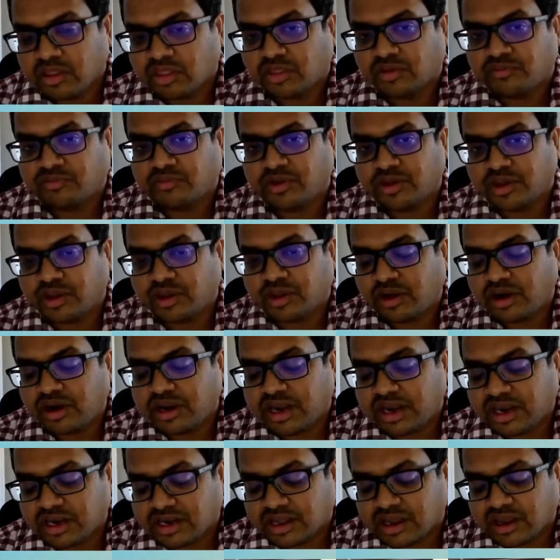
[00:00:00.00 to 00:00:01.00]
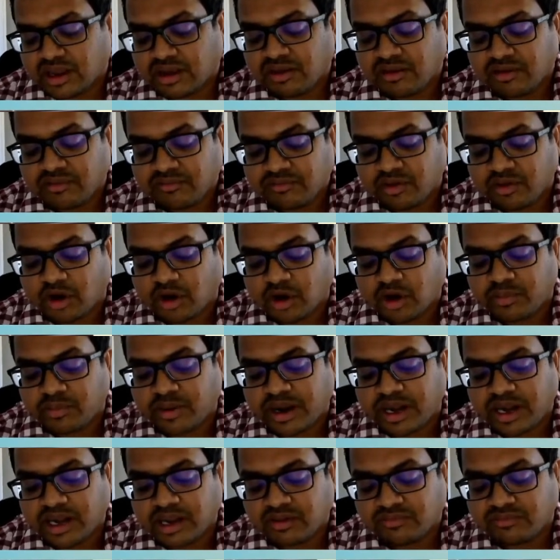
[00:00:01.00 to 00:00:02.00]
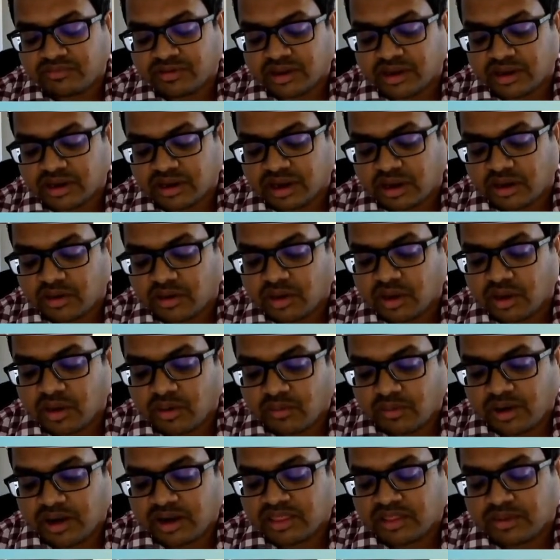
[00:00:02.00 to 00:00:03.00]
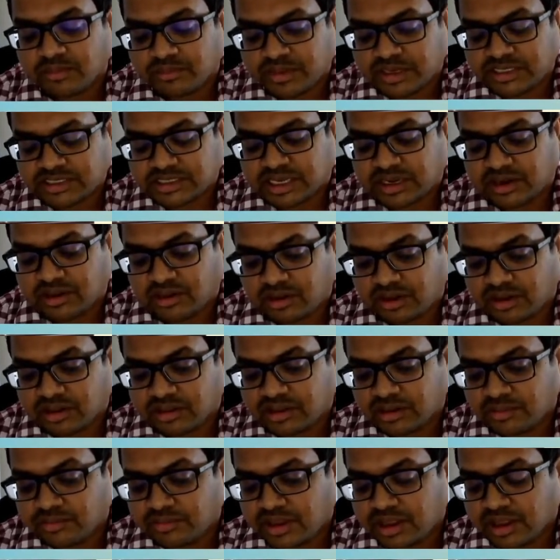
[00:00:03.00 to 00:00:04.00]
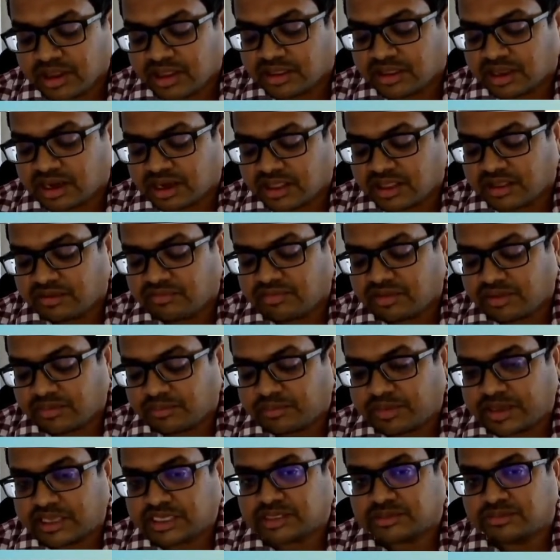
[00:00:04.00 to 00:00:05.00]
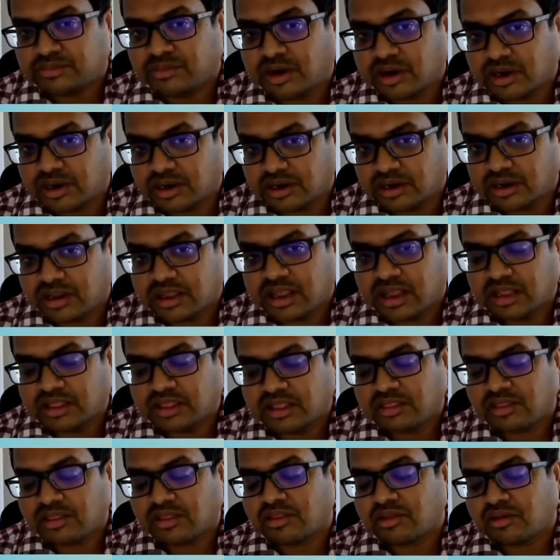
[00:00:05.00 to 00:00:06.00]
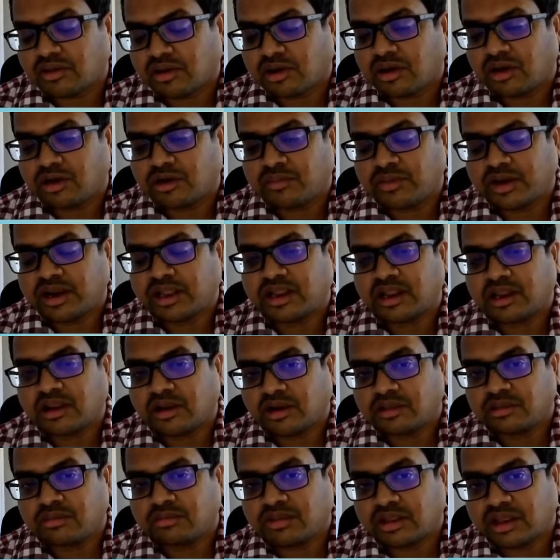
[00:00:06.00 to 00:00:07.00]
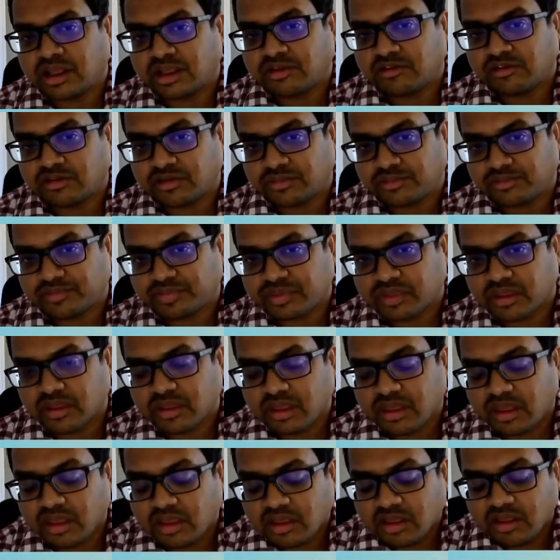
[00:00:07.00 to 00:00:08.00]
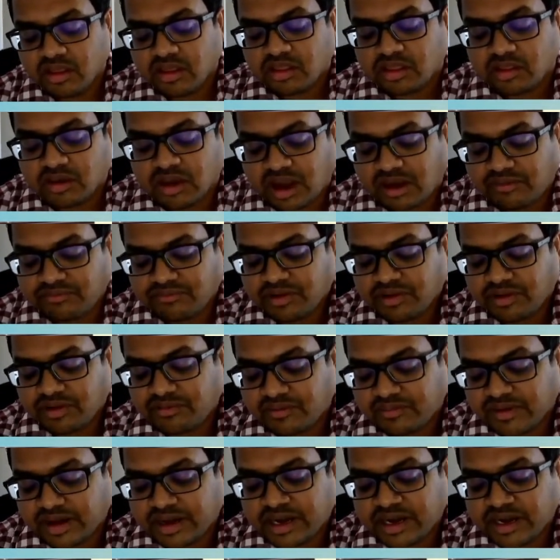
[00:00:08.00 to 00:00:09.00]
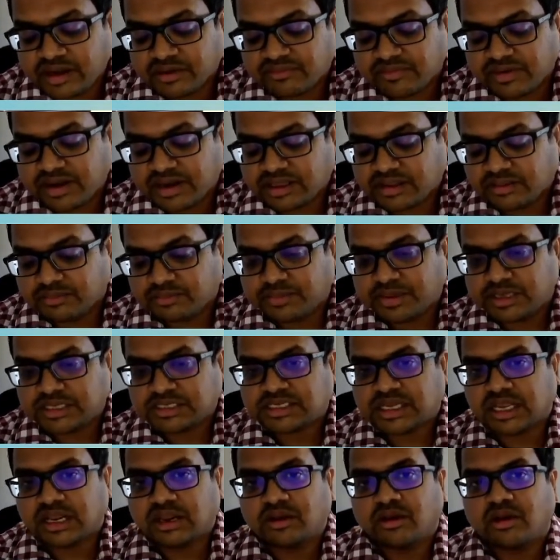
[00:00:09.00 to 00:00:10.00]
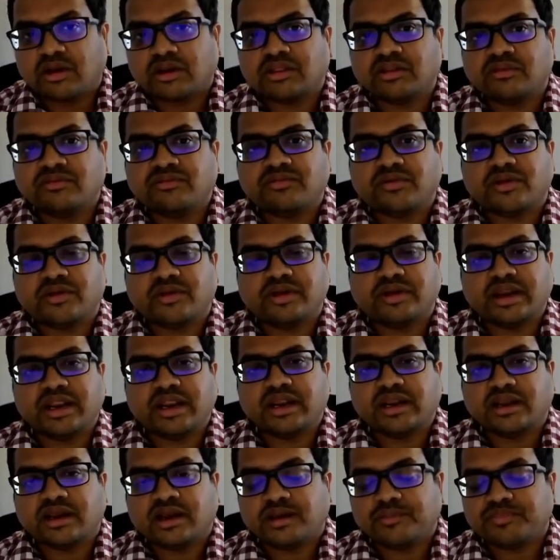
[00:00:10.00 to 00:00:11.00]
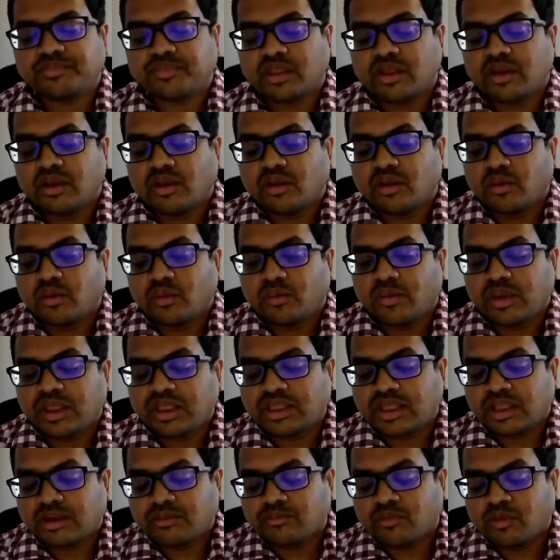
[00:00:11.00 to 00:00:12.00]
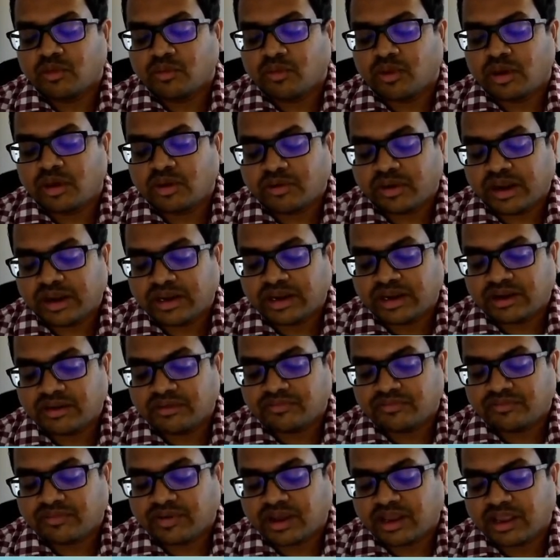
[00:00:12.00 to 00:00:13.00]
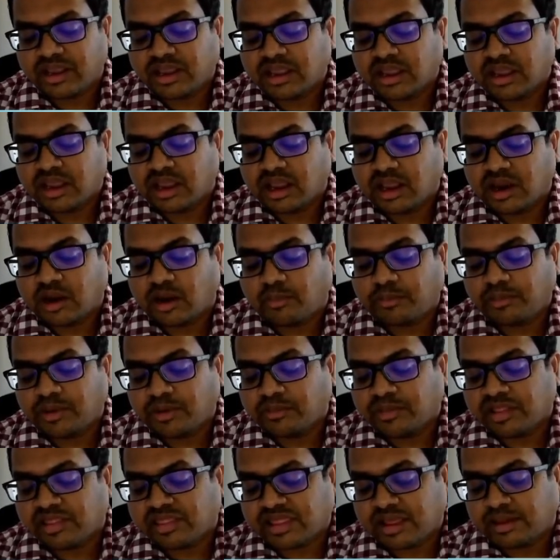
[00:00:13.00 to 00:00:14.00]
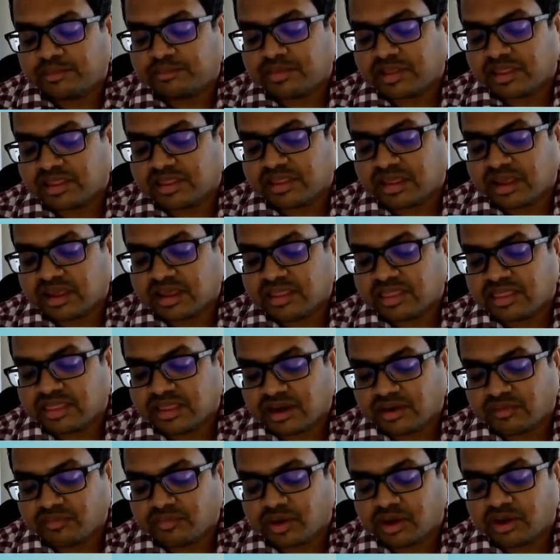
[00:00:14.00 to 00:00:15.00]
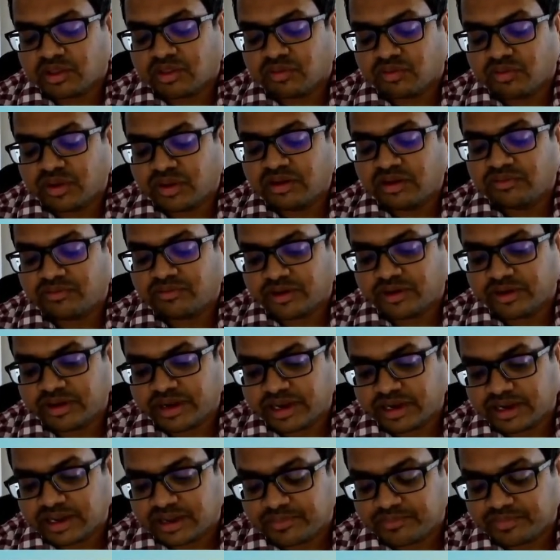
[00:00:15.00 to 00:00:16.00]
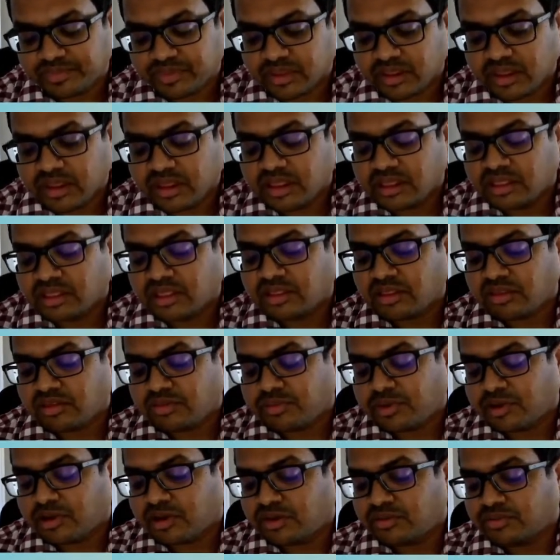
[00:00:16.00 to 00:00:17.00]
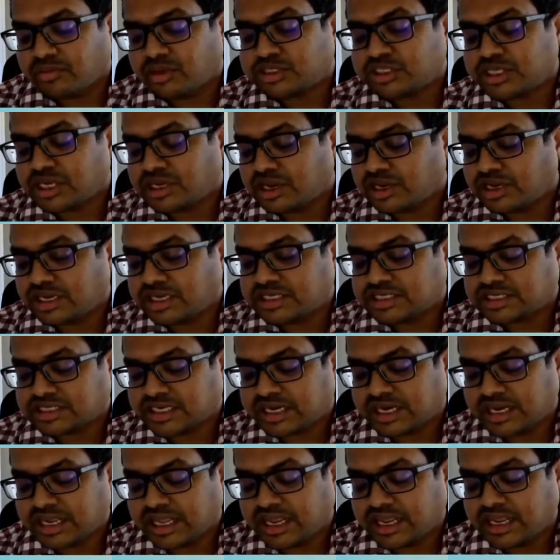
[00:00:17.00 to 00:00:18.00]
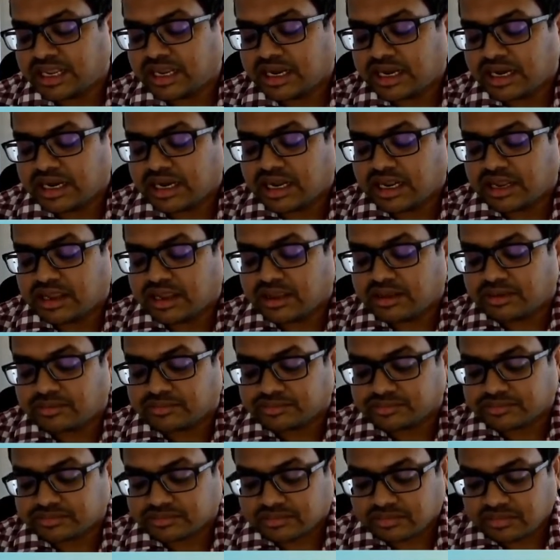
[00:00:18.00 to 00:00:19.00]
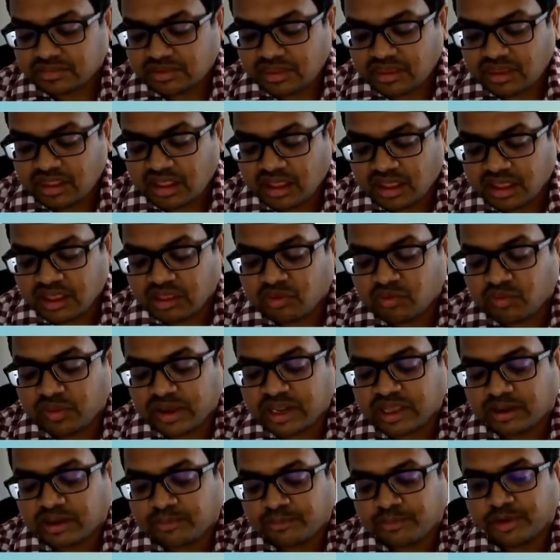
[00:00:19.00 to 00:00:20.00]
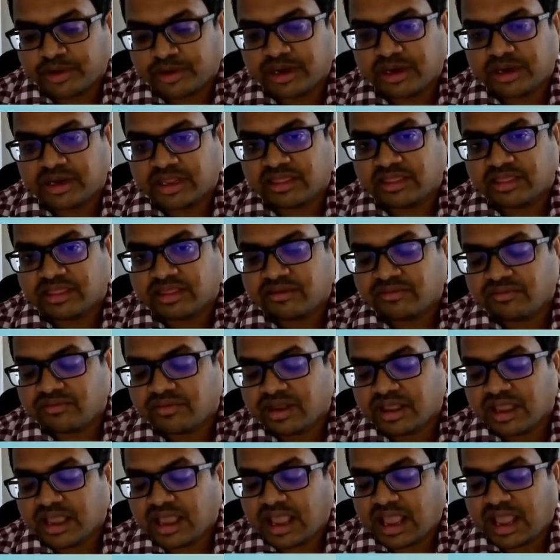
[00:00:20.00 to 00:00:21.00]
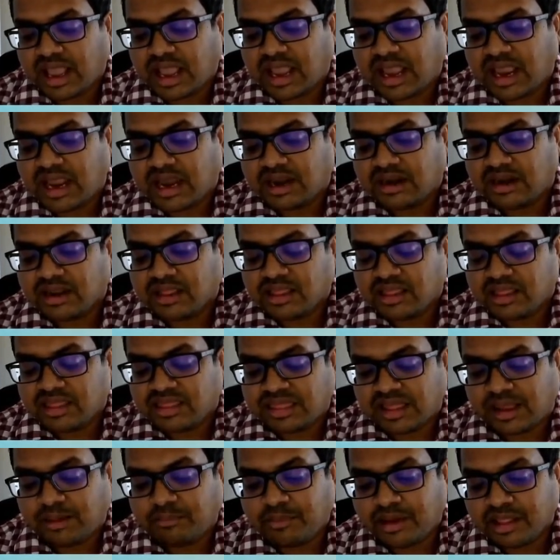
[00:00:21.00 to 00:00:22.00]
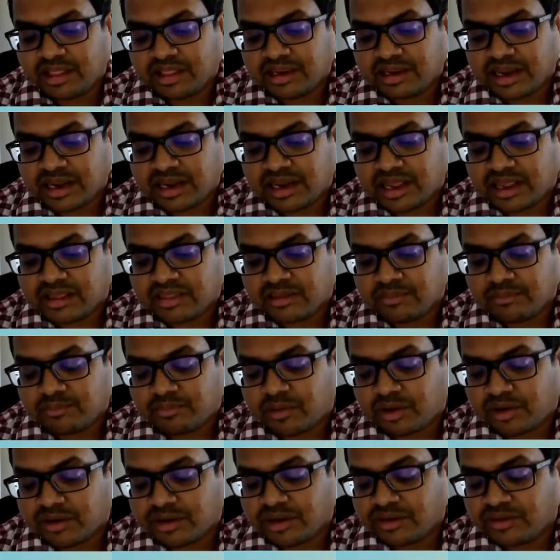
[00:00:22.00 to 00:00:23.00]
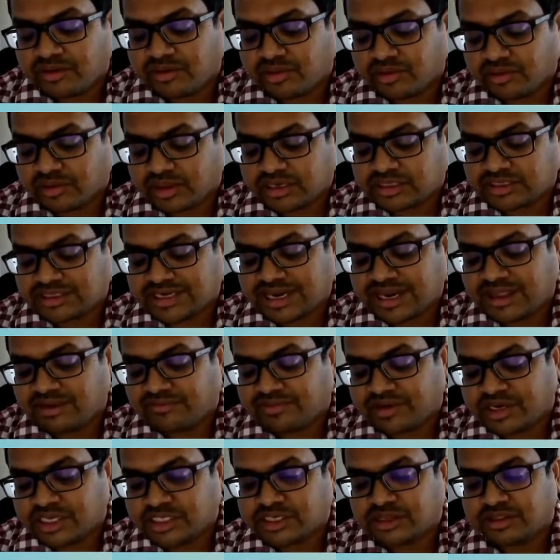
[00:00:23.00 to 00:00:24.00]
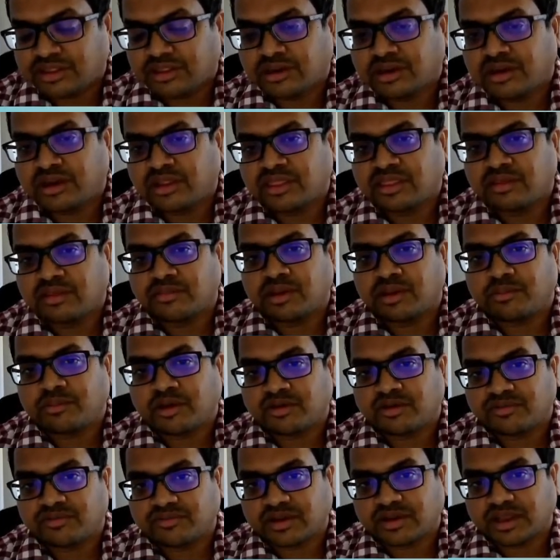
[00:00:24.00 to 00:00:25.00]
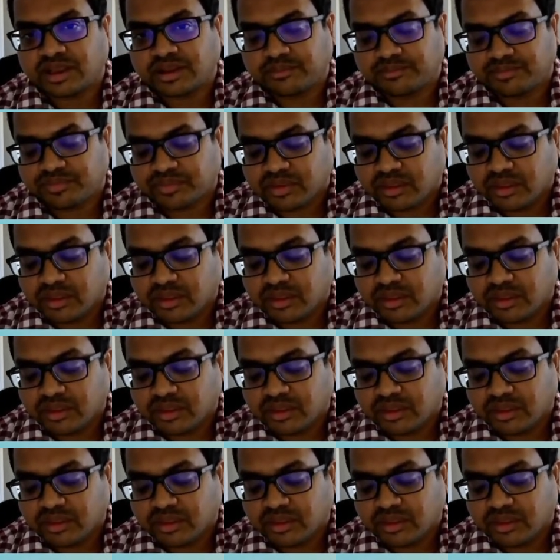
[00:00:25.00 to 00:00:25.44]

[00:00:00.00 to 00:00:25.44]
So for your data, we automatically figure out what is the best algorithm that gives the best model. And this is called automatic algorithm selection. So after we have identified the best algorithm for your data, we then move on to identify an optimal sample size that works well for your data. This is because machine learning training is very compute intensive, and sampling the data is important so that training finishes in a reasonable amount of time.